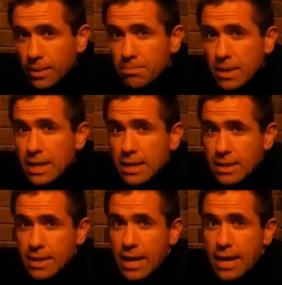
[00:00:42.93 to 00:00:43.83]
meaning
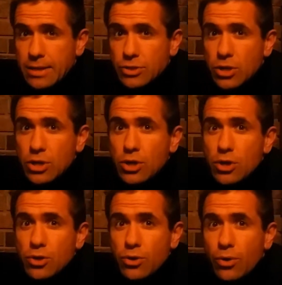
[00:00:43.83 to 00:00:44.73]
that
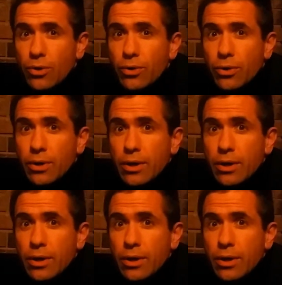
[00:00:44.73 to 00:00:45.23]
your